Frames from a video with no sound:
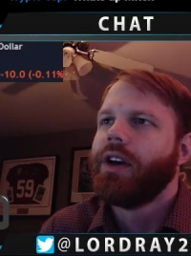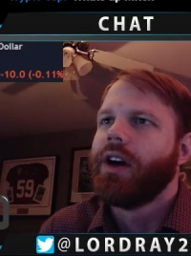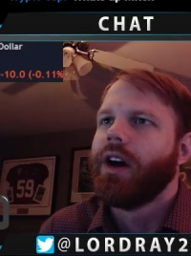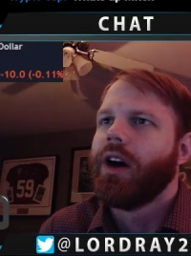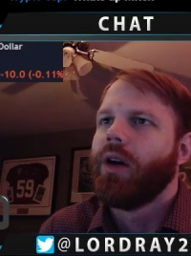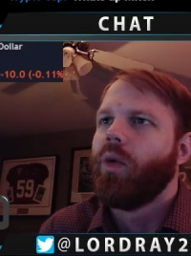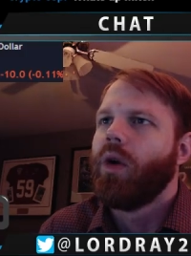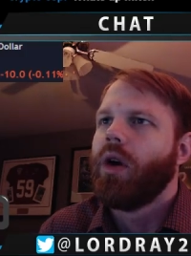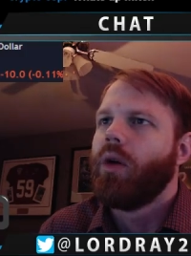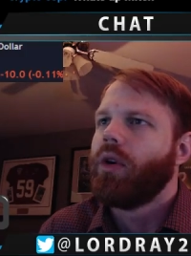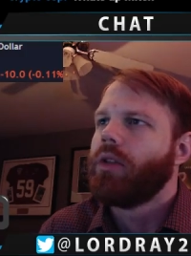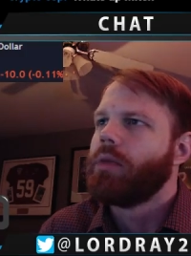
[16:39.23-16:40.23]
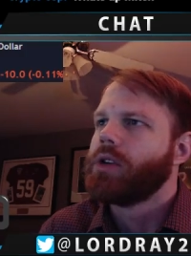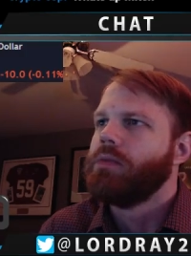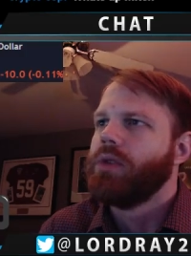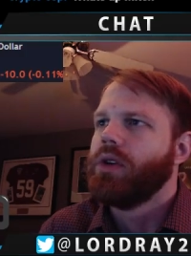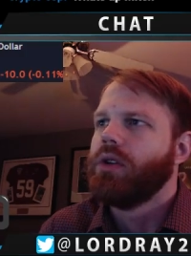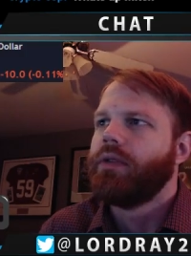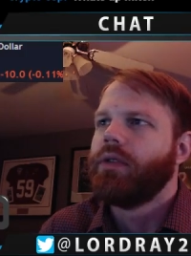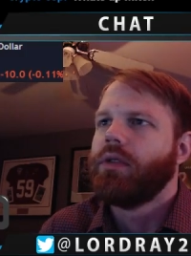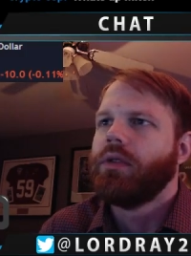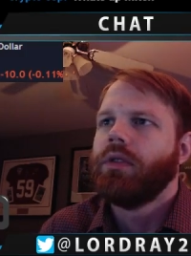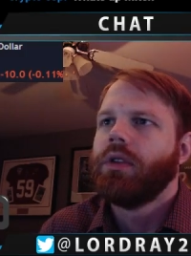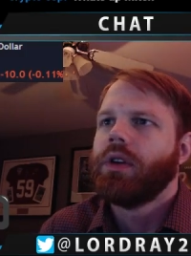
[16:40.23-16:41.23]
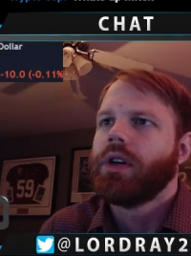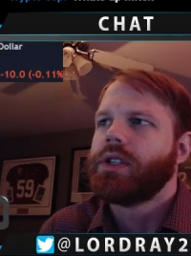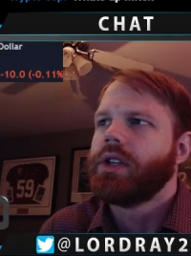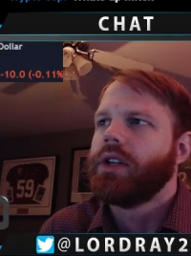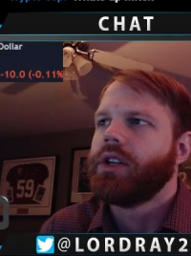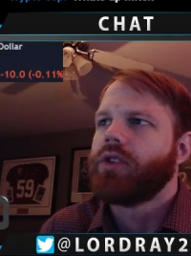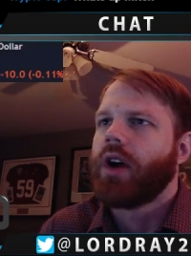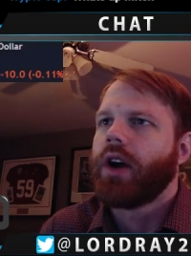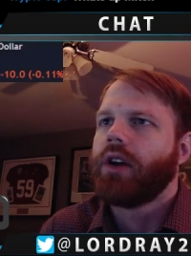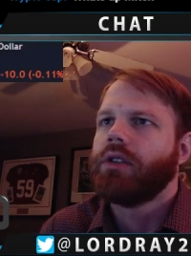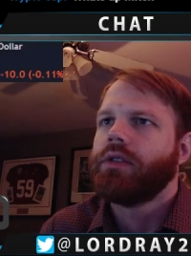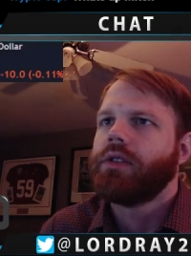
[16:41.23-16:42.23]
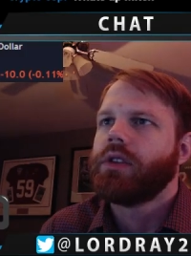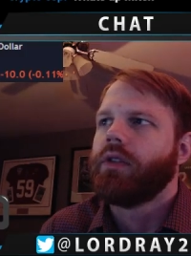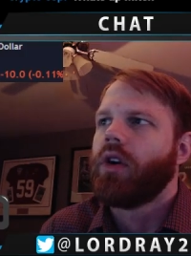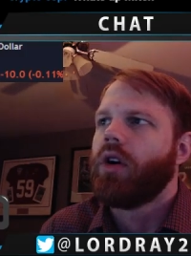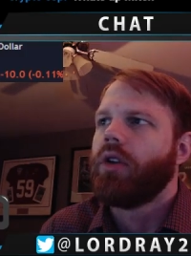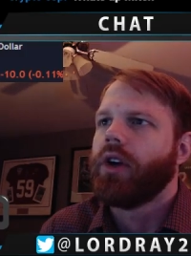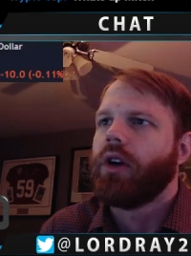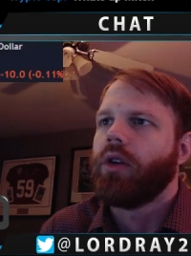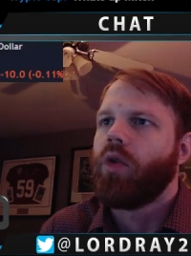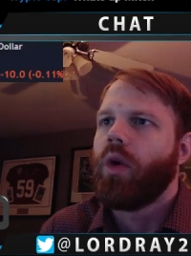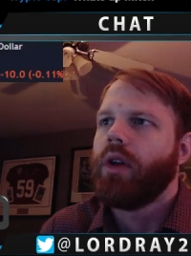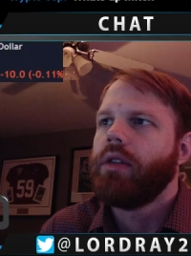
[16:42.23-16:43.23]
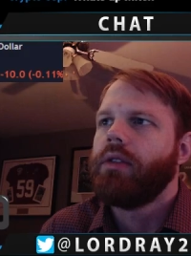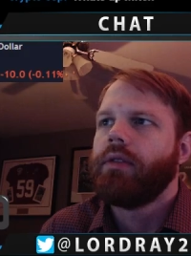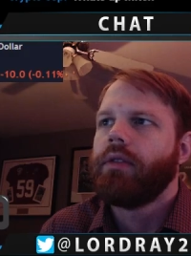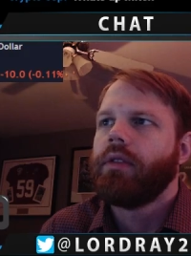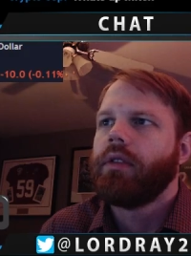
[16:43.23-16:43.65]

one of the most beautiful ascending triangles of all the altcoins